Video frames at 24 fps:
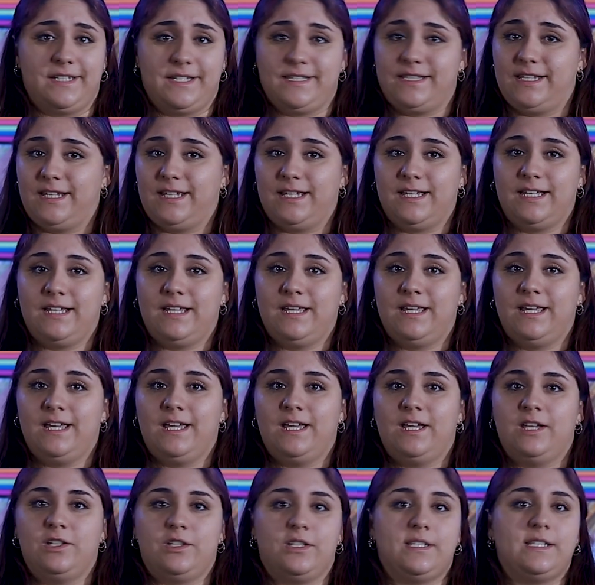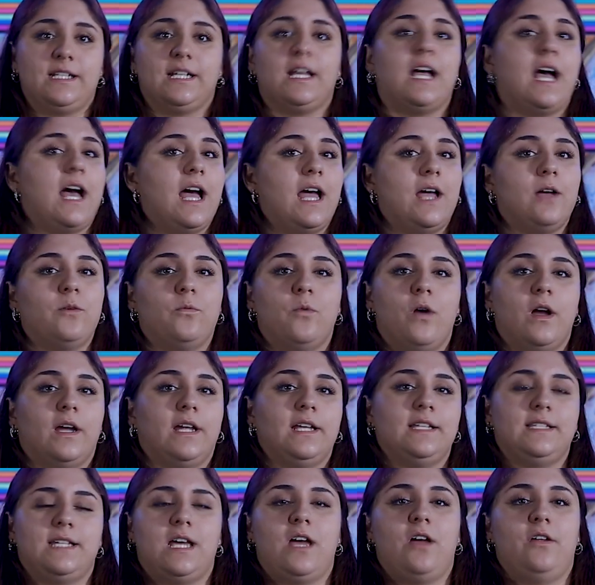does it? Just a guy
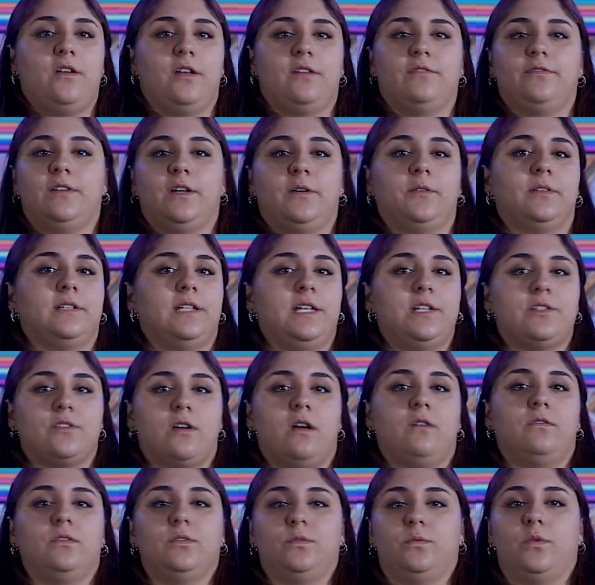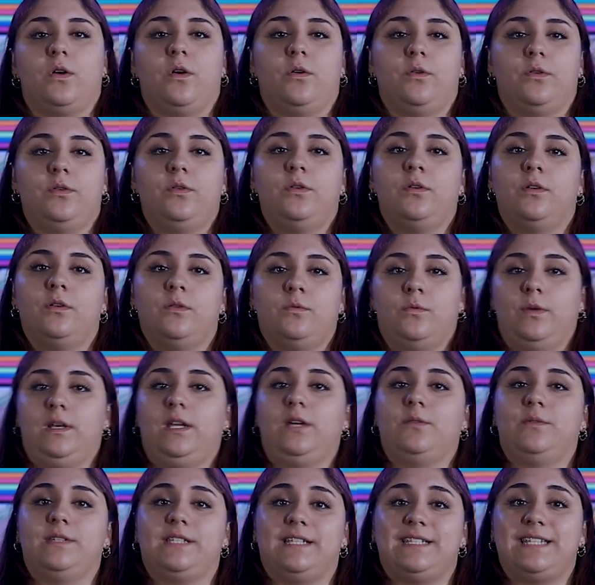walking down a frequently traveled road when
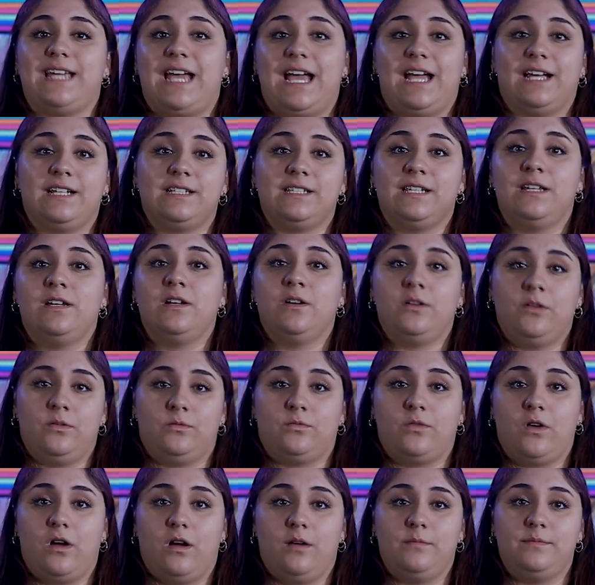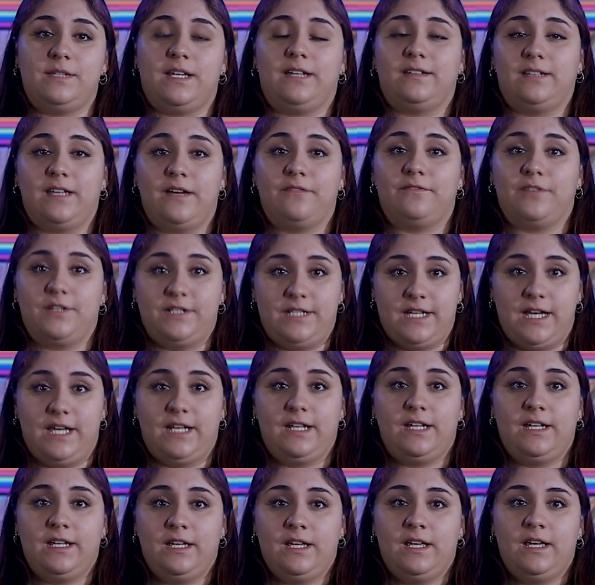he was attacked, robbed, and left for dead.